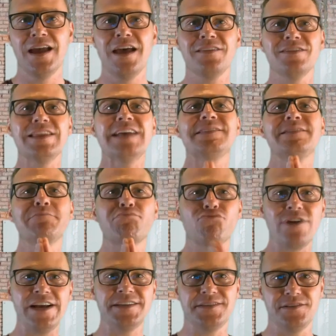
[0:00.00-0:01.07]
Let's
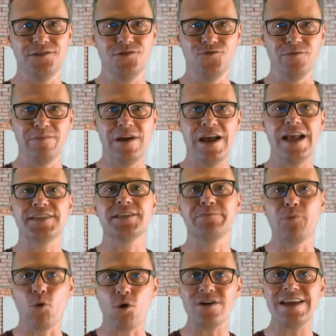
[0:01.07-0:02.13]
embrace the loop and
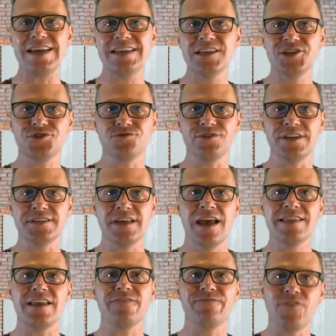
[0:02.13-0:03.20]
support industries
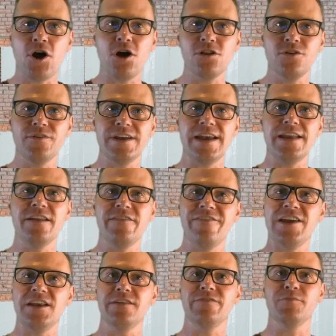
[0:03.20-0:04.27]
that follow
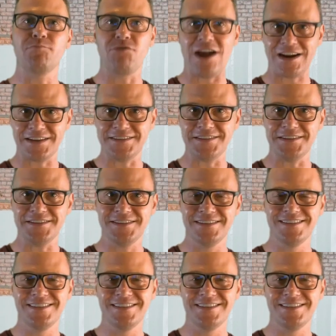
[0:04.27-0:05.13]
innovative practices.